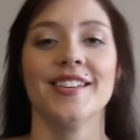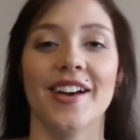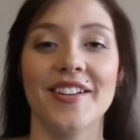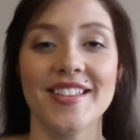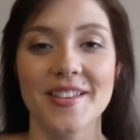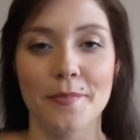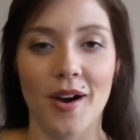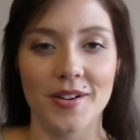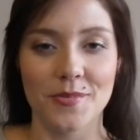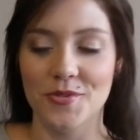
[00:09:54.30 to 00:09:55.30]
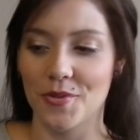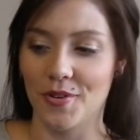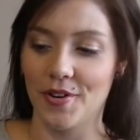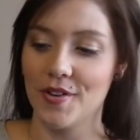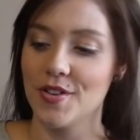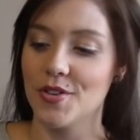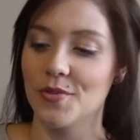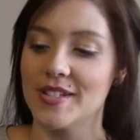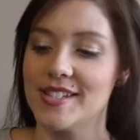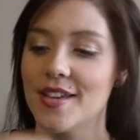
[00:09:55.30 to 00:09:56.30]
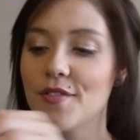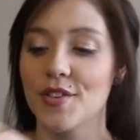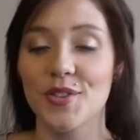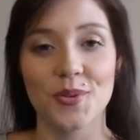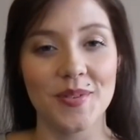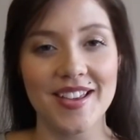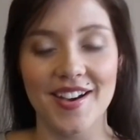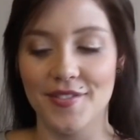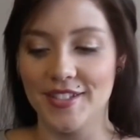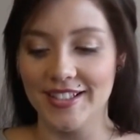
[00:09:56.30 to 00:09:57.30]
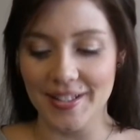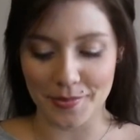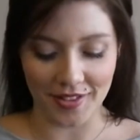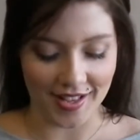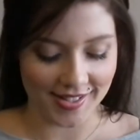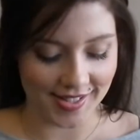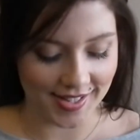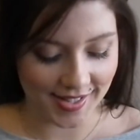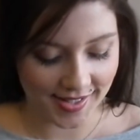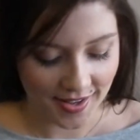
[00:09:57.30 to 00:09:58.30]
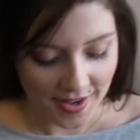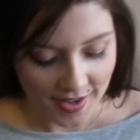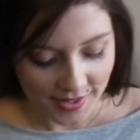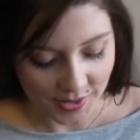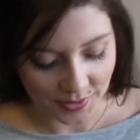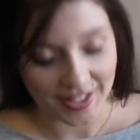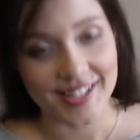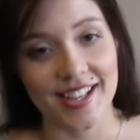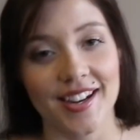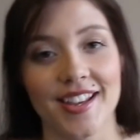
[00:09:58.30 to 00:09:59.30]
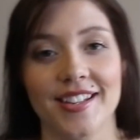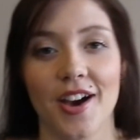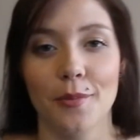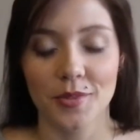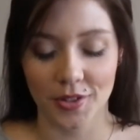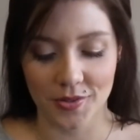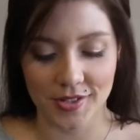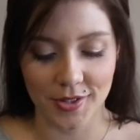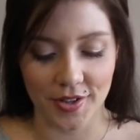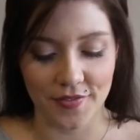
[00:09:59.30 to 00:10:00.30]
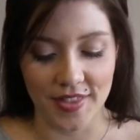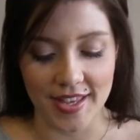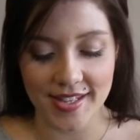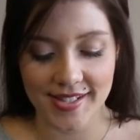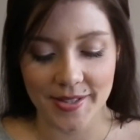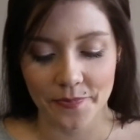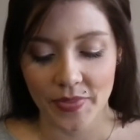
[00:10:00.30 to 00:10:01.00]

Now in the bottom drawer, you receive three of the lip glosses. So let's get an up-close look of these.